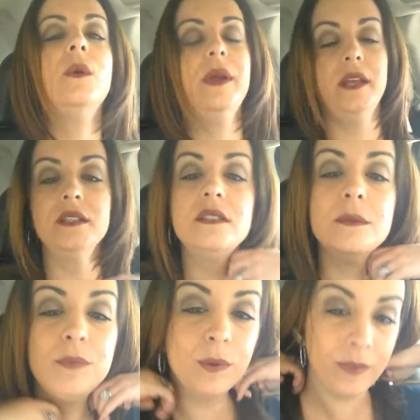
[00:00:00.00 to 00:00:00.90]
quick and
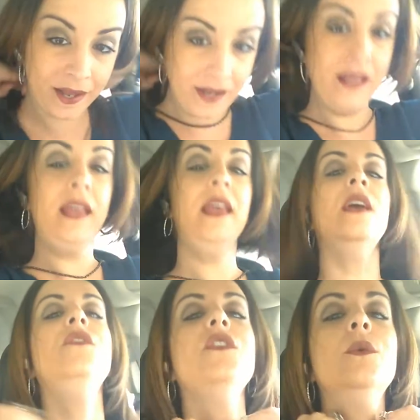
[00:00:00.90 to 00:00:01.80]
simple, but
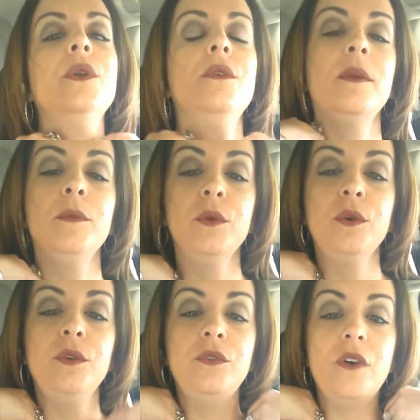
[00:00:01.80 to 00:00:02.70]
if you were to
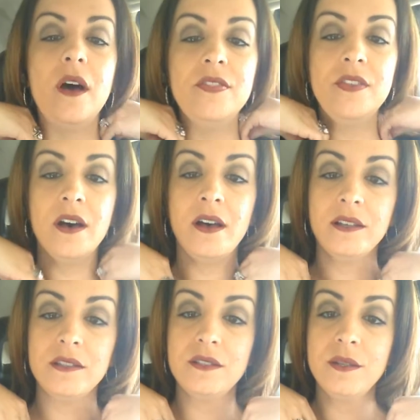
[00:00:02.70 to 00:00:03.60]
remove the
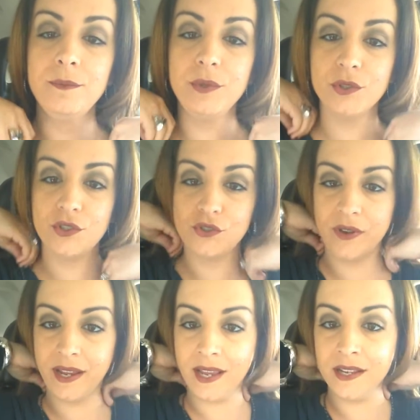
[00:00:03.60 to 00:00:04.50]
simple
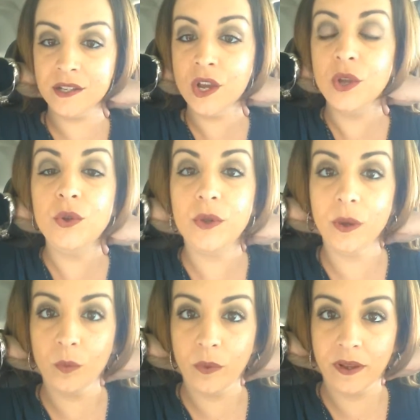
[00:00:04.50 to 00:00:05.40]
strand, you
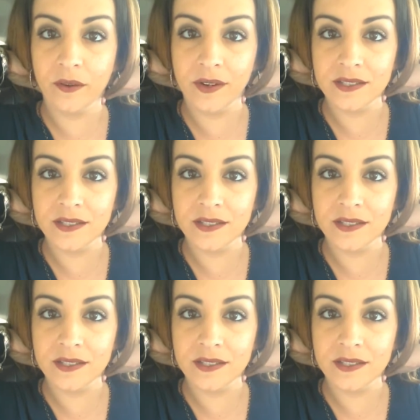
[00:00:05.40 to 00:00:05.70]
can wear it